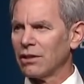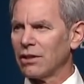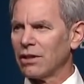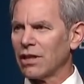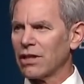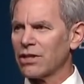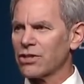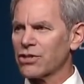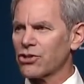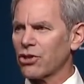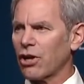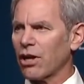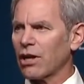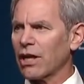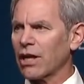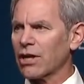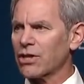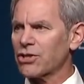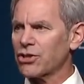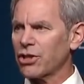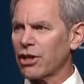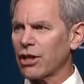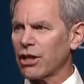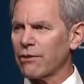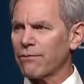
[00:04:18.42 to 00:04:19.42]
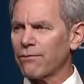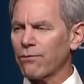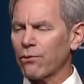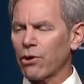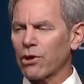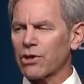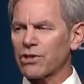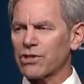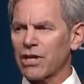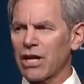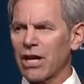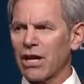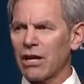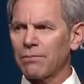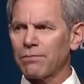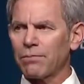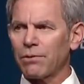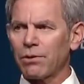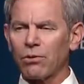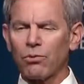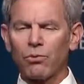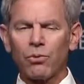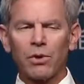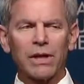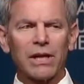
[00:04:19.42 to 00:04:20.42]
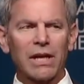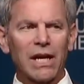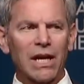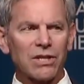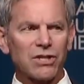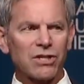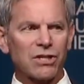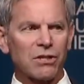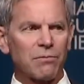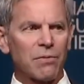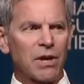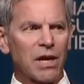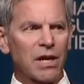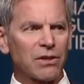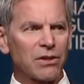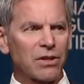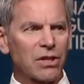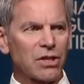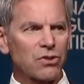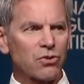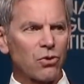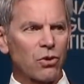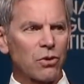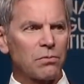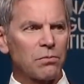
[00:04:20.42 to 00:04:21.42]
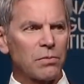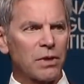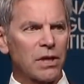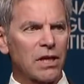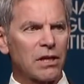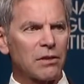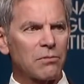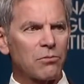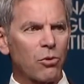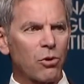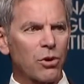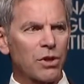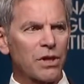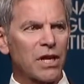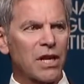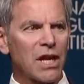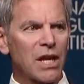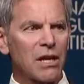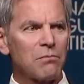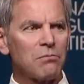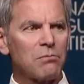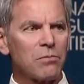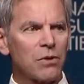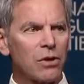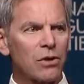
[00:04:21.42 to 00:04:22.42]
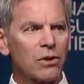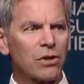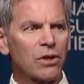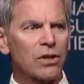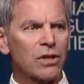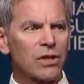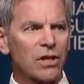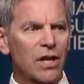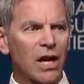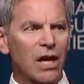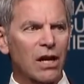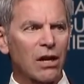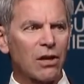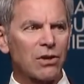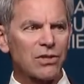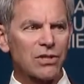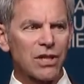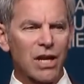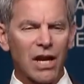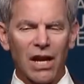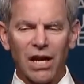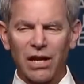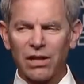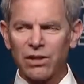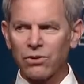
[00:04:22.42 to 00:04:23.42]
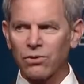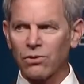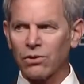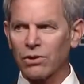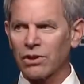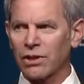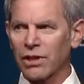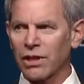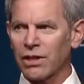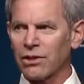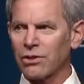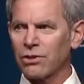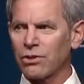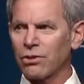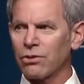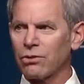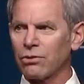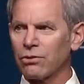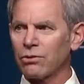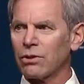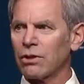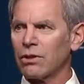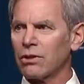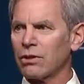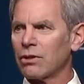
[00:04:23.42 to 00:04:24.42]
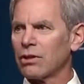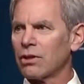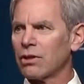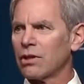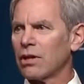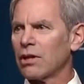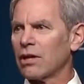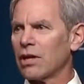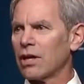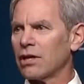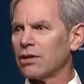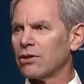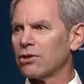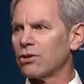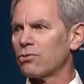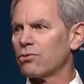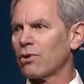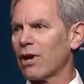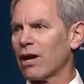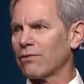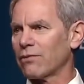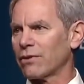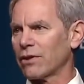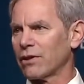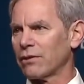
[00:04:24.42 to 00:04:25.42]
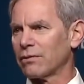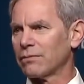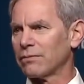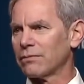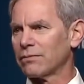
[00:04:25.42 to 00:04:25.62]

In Salt Lake City, for example, we estimate this would mean more than a million dollars annual in new, in new revenue.